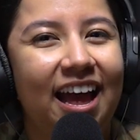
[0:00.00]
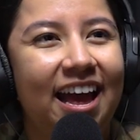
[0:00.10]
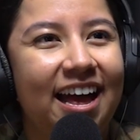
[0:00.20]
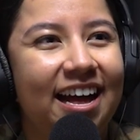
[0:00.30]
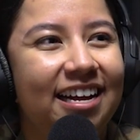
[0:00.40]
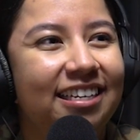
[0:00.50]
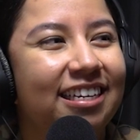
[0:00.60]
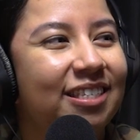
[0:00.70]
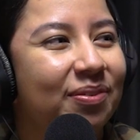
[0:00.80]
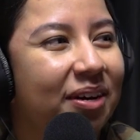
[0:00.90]
And
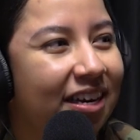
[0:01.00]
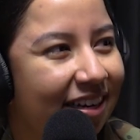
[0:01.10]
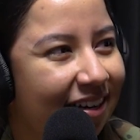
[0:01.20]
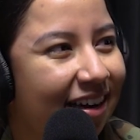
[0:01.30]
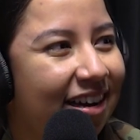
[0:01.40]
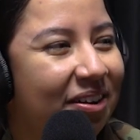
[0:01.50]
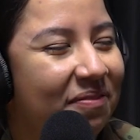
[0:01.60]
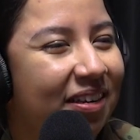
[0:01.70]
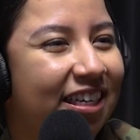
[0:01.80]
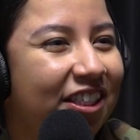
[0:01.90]
that's what
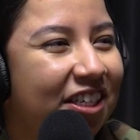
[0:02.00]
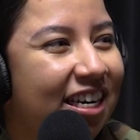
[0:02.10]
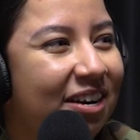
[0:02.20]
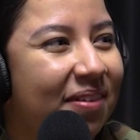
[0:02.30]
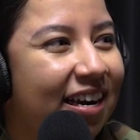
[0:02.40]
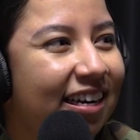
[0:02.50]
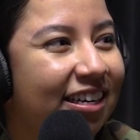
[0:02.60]
initiated my